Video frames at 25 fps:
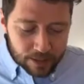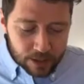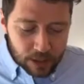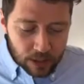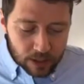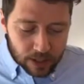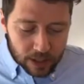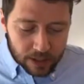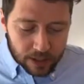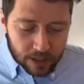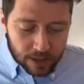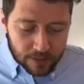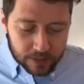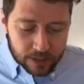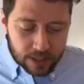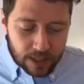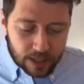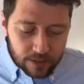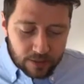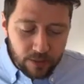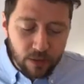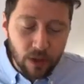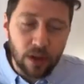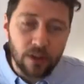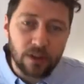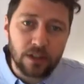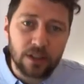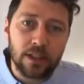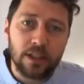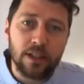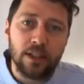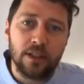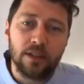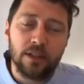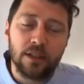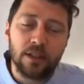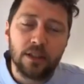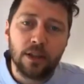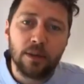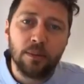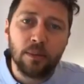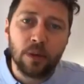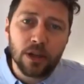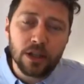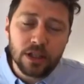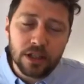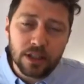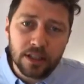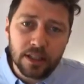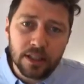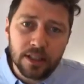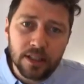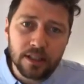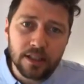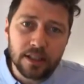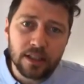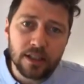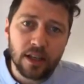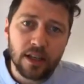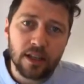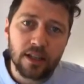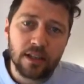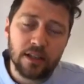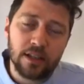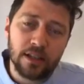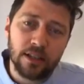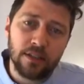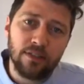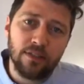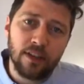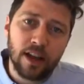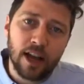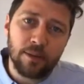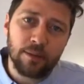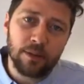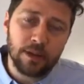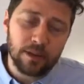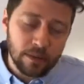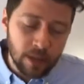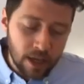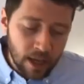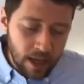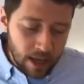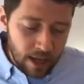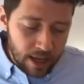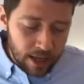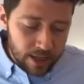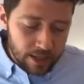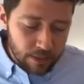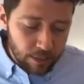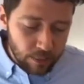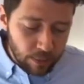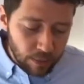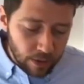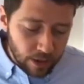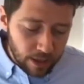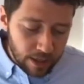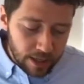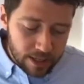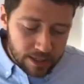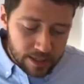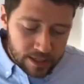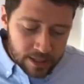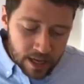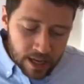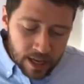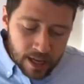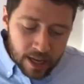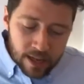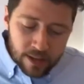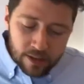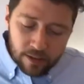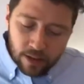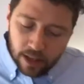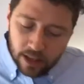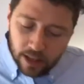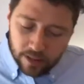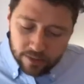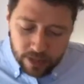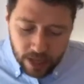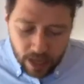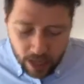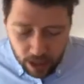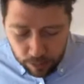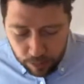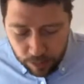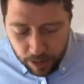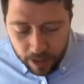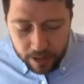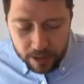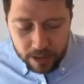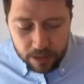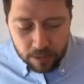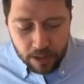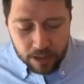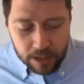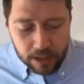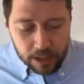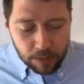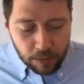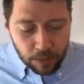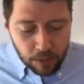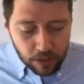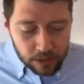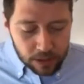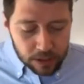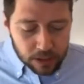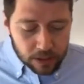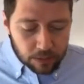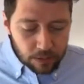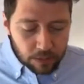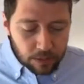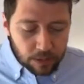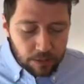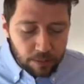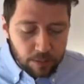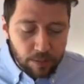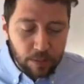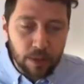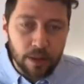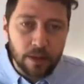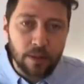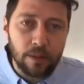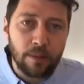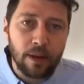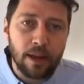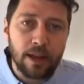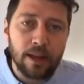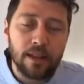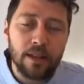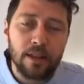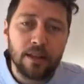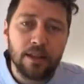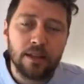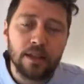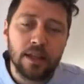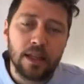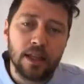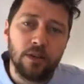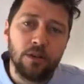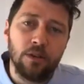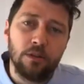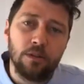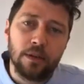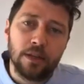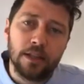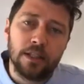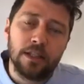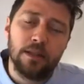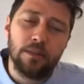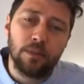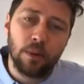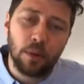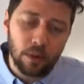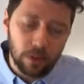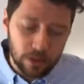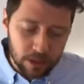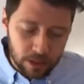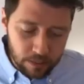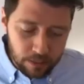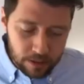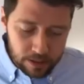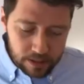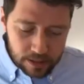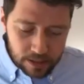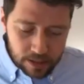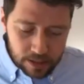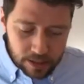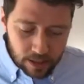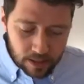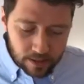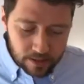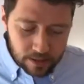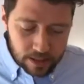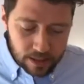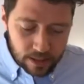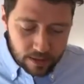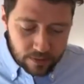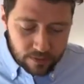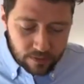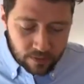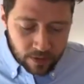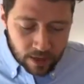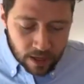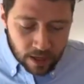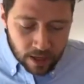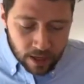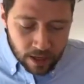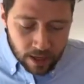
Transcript: So they'd love to get involved in commercially inside in the farming enterprise, and they'd love to help out as much as possible, but the main thing would be supporting the business side of stuff.